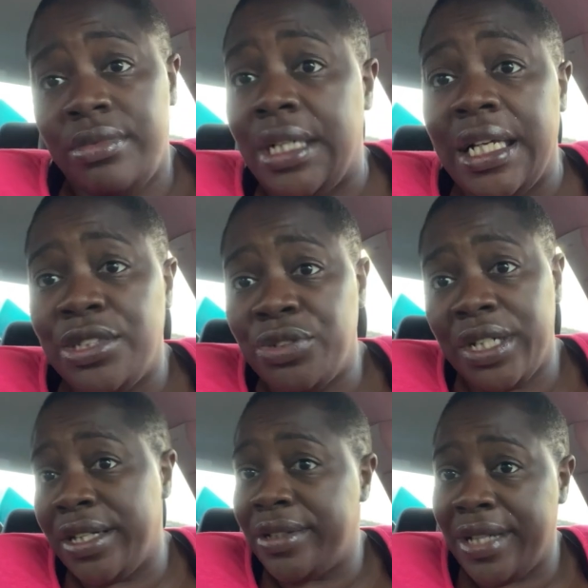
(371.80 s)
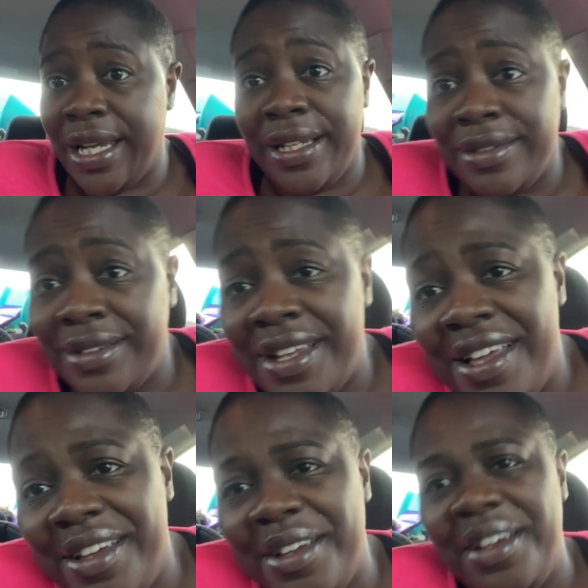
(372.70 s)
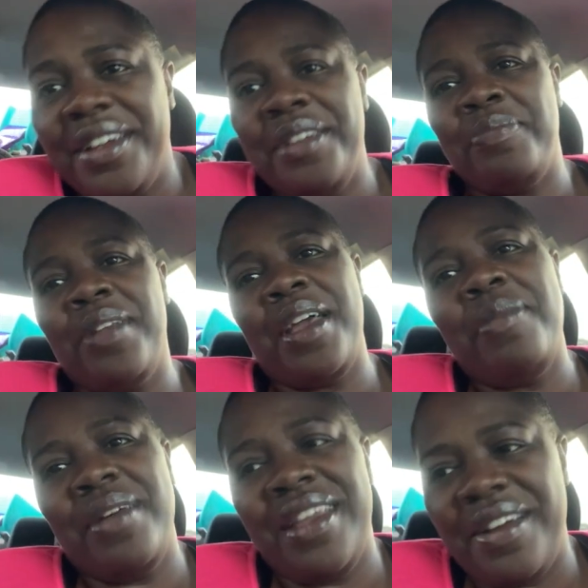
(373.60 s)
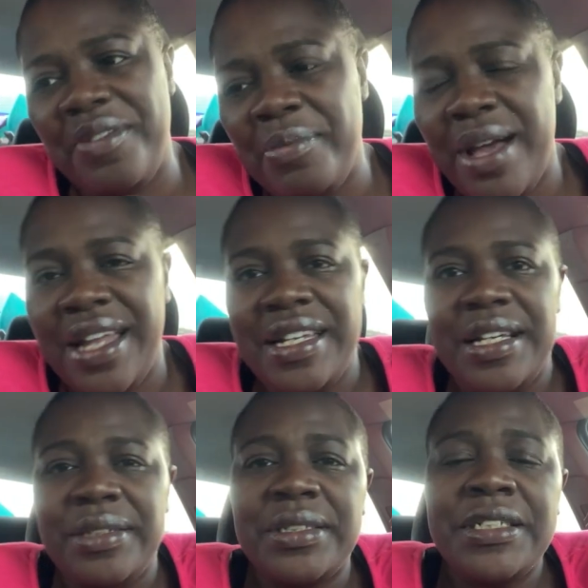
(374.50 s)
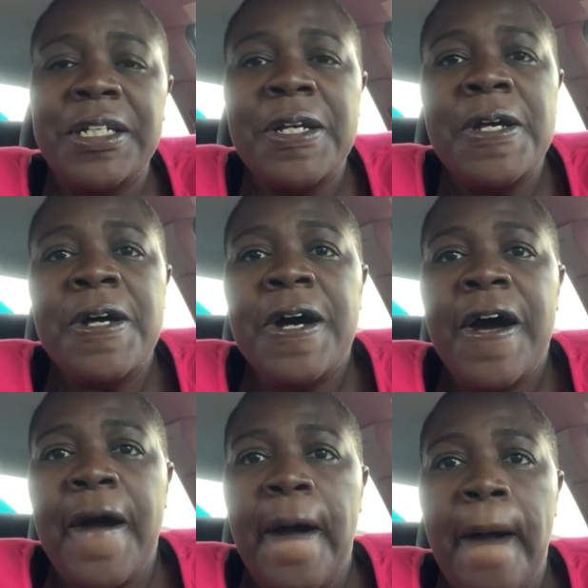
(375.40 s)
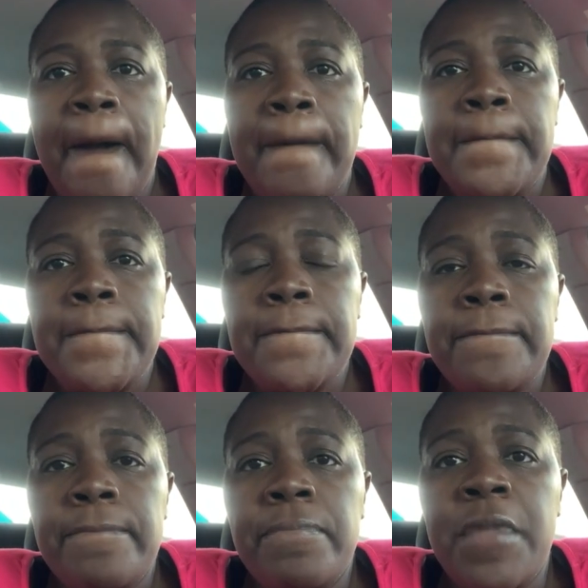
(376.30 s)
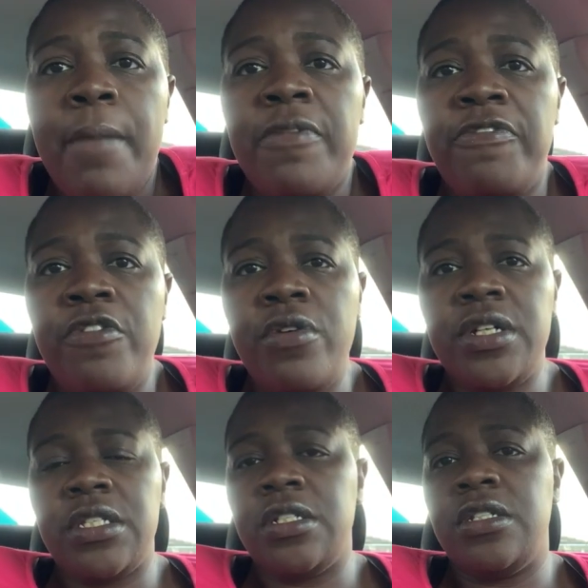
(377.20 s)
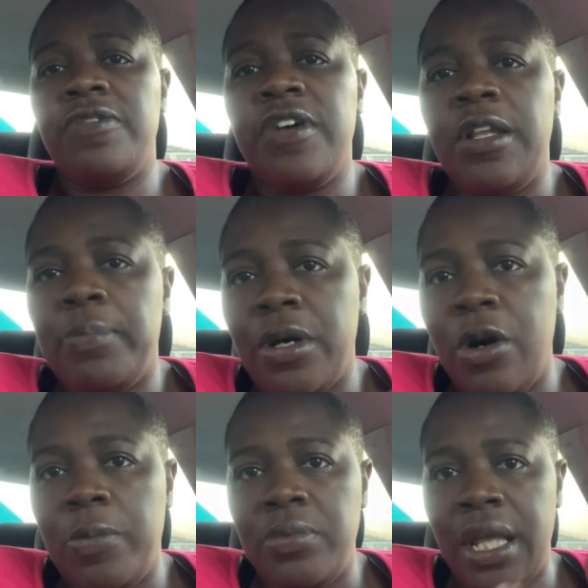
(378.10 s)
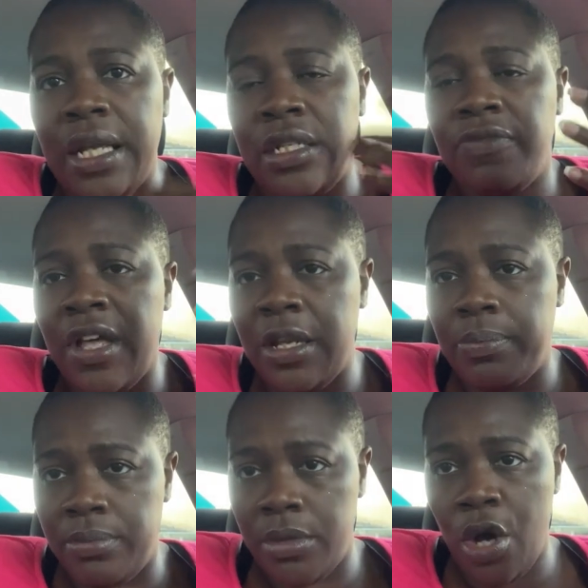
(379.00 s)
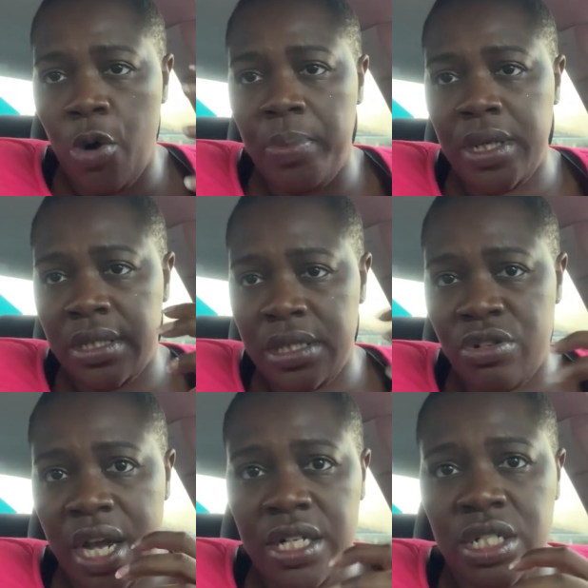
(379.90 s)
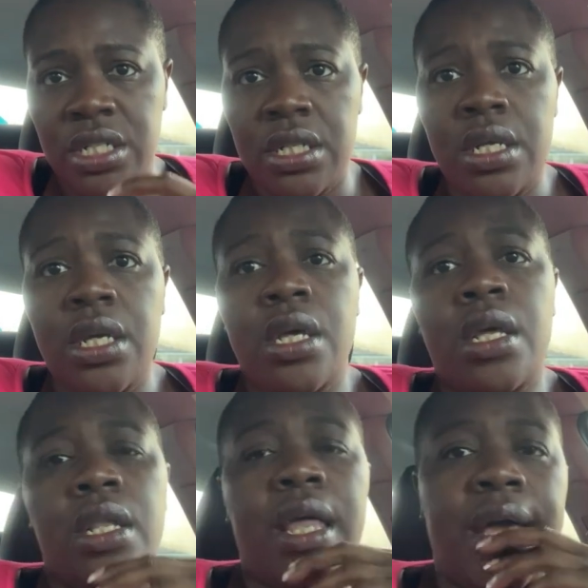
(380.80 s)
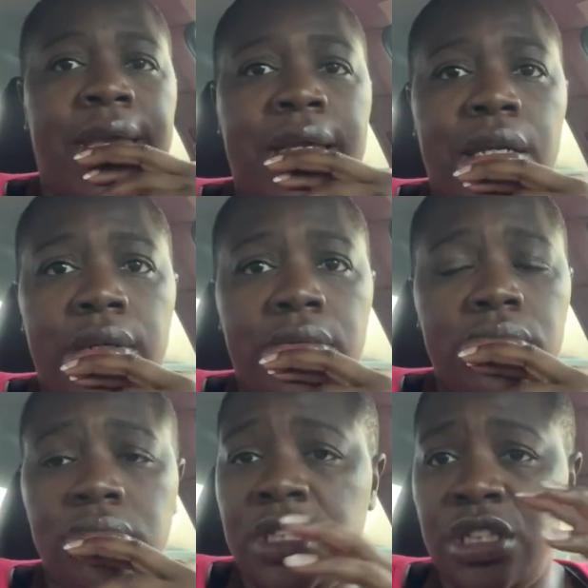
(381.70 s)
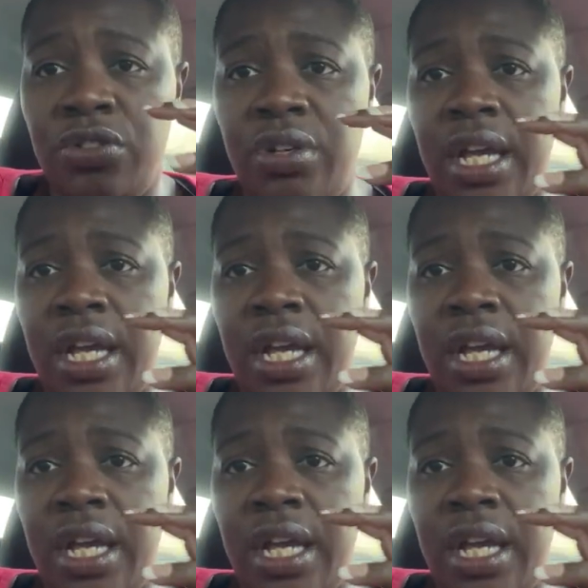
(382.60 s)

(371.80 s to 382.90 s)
getting triggered and blaming everybody else. Number 4 is to develop coping strategies. Like, just